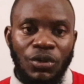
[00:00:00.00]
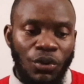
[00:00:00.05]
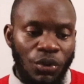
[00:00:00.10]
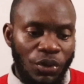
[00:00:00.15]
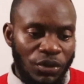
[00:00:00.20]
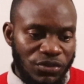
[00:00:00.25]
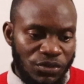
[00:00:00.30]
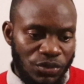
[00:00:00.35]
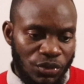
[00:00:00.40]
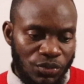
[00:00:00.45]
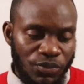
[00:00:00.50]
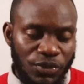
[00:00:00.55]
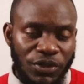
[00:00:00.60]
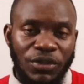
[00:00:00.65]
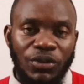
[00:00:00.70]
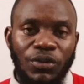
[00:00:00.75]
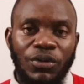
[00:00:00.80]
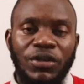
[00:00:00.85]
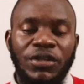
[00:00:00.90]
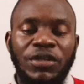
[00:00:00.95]
also
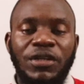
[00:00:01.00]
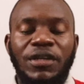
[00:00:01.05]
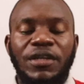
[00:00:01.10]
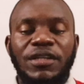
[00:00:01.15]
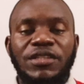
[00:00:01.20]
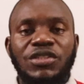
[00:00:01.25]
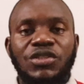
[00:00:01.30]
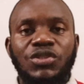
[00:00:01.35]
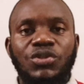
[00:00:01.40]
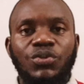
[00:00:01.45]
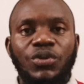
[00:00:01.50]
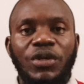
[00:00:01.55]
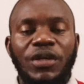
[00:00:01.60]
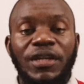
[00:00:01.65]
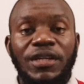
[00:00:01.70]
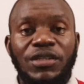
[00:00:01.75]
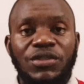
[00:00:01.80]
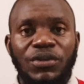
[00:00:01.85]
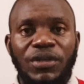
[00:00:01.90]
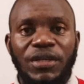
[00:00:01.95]
in, in relation to
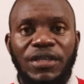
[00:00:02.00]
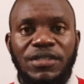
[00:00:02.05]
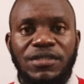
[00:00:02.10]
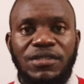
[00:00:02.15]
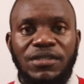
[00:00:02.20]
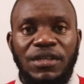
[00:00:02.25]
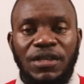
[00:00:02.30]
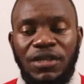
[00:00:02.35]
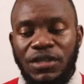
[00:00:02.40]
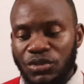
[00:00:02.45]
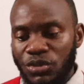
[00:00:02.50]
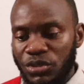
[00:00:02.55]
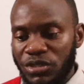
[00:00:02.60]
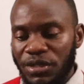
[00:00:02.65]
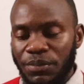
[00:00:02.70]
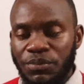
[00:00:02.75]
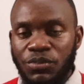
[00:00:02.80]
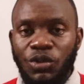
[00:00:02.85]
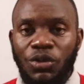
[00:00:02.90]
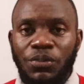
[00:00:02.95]
electrolytes. So
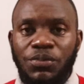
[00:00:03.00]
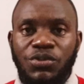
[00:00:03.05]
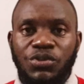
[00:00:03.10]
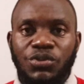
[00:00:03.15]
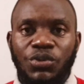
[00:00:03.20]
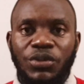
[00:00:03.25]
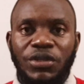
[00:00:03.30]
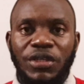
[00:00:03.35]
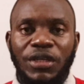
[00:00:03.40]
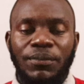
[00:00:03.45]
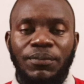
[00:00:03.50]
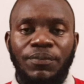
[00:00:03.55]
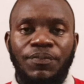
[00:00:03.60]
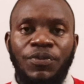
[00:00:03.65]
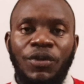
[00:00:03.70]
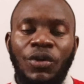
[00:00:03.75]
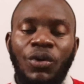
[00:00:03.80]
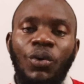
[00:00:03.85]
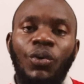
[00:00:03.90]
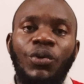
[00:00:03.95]
it absorbs sodium
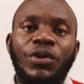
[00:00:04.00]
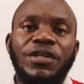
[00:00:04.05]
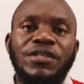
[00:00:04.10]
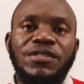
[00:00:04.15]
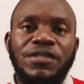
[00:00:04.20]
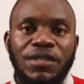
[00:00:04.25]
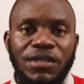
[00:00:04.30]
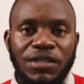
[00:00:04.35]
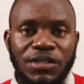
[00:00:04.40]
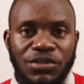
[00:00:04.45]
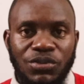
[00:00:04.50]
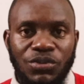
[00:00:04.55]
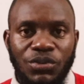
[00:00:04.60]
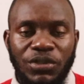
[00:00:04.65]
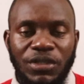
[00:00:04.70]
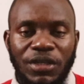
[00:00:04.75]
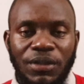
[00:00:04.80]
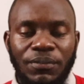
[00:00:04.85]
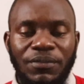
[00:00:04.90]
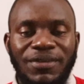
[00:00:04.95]
or excretes
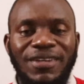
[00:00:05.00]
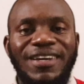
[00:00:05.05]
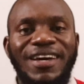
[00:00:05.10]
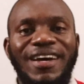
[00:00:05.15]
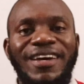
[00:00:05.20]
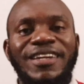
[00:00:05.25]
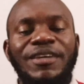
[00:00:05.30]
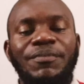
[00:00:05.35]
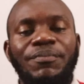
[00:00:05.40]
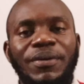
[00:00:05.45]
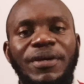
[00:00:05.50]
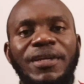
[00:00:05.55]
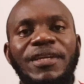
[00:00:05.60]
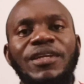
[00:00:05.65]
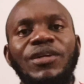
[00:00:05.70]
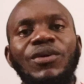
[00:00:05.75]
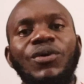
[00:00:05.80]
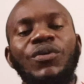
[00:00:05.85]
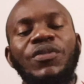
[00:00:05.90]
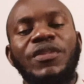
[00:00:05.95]
sodium
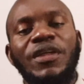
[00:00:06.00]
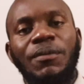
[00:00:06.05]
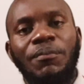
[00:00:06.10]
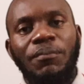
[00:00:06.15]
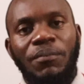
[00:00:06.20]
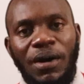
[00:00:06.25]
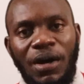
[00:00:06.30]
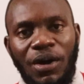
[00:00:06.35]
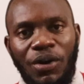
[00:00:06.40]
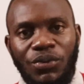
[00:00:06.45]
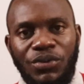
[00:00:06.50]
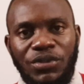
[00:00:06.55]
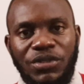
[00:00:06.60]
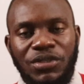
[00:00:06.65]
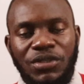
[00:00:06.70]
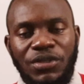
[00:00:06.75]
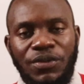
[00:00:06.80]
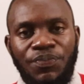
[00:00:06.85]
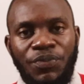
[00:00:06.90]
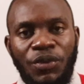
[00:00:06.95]
depending on the
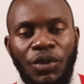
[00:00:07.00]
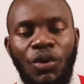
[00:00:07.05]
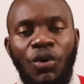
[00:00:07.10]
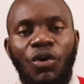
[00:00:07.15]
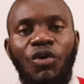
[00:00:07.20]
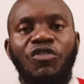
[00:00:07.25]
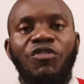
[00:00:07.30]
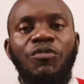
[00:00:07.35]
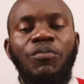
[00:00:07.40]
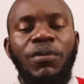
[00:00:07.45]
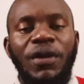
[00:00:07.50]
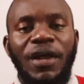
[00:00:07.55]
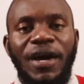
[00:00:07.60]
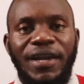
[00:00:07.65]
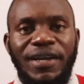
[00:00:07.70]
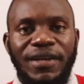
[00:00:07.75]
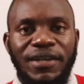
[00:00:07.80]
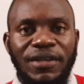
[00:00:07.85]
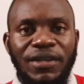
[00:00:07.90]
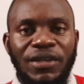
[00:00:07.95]
amount of
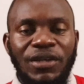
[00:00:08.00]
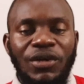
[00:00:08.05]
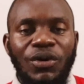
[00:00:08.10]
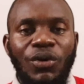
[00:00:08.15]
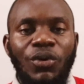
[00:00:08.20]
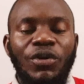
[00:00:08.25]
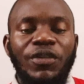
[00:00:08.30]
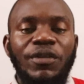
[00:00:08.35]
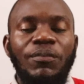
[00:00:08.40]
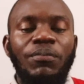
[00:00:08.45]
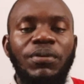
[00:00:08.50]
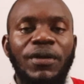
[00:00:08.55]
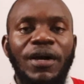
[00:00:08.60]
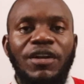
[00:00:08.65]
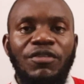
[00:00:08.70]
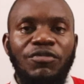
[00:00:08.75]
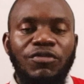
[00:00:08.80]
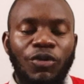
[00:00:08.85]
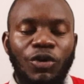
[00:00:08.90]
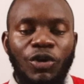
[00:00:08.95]
blood or the
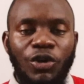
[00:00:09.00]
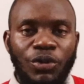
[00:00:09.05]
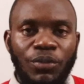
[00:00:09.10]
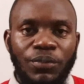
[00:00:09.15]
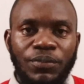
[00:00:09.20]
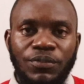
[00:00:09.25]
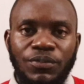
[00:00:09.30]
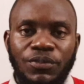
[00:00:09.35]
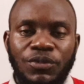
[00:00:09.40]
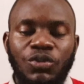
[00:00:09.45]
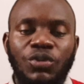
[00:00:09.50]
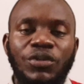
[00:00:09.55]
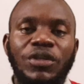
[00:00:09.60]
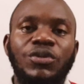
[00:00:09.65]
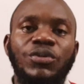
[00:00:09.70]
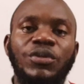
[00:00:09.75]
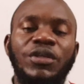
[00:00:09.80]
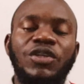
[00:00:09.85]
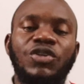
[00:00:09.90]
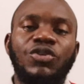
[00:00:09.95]
blood volume so
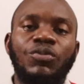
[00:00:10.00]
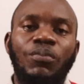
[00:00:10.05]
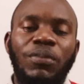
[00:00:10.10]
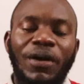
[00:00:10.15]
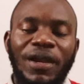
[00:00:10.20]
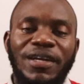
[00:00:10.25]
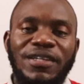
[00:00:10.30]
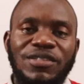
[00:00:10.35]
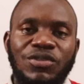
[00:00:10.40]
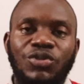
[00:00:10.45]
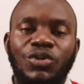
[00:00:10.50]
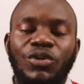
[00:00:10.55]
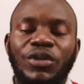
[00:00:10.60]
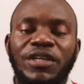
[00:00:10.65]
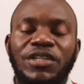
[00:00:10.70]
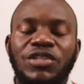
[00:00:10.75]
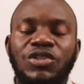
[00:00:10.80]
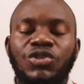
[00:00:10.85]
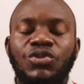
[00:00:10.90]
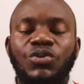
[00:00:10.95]
that you get to balance, you don't
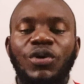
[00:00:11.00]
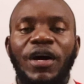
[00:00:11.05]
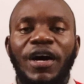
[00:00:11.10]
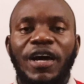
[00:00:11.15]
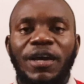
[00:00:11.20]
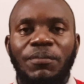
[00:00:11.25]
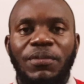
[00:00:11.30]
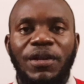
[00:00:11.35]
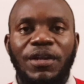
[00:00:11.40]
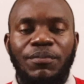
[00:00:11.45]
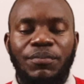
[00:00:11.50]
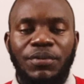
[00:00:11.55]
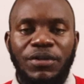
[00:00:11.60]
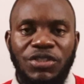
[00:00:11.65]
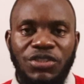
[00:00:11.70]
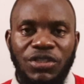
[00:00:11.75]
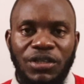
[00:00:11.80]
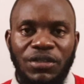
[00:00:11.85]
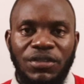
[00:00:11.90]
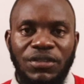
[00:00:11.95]
get into high blood
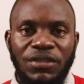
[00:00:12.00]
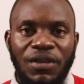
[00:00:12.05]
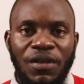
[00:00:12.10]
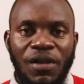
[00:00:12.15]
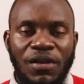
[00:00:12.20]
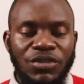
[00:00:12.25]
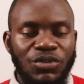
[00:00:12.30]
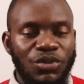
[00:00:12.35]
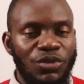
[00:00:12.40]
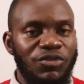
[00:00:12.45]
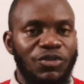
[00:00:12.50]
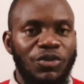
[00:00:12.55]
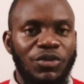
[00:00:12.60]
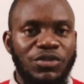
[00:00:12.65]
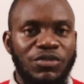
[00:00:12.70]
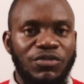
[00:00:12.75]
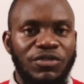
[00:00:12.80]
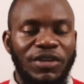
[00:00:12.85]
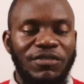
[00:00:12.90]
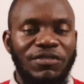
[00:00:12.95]
pressure. So of
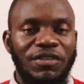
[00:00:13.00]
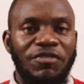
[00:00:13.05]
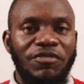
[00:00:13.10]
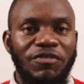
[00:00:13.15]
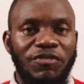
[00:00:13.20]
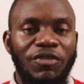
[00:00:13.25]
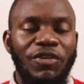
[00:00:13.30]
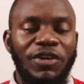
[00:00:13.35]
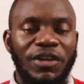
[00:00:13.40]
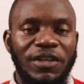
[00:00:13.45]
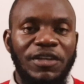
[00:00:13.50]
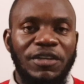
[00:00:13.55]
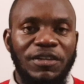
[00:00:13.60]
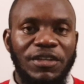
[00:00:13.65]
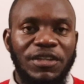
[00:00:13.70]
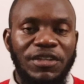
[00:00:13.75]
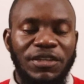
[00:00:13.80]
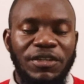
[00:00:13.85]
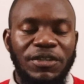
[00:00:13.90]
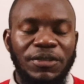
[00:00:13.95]
course, if you have a
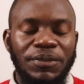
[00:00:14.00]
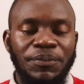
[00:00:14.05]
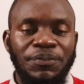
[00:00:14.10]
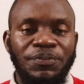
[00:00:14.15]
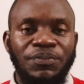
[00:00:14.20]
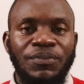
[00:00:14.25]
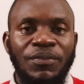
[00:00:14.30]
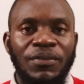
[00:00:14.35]
foiling kidney,